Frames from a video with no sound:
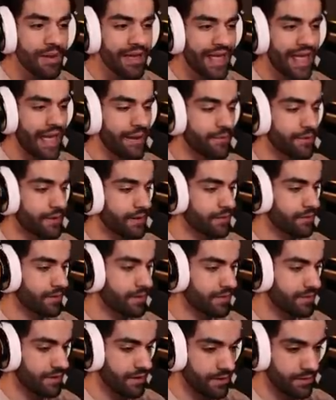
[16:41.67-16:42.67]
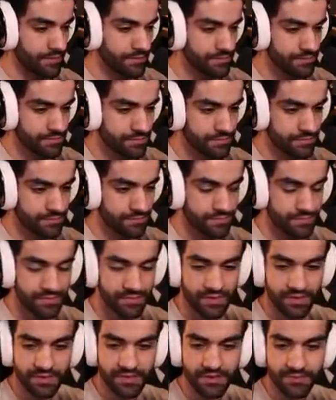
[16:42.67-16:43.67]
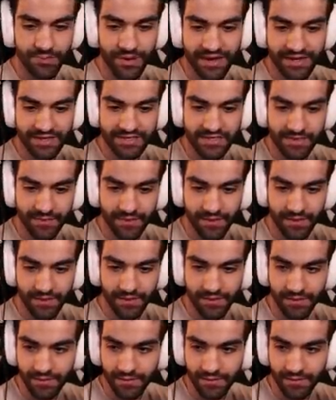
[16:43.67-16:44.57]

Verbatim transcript: my hammer didn't work, though. Did I practice something?